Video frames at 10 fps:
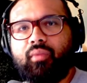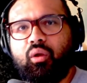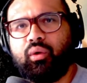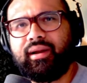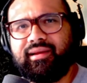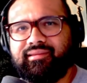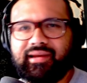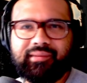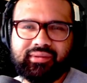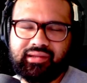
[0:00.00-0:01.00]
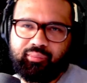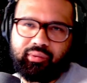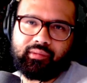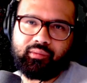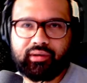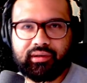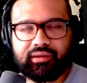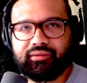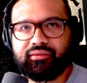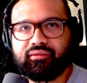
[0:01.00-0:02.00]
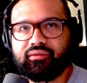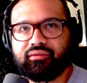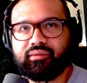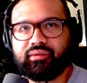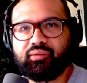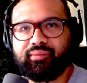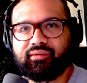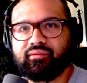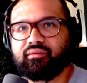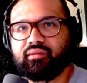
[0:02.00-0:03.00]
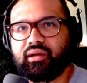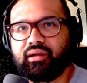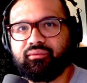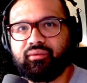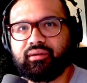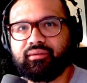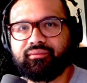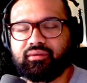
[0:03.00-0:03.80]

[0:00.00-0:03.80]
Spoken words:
what it is yet, but that's probably what it is. It's just a new best in slot, right?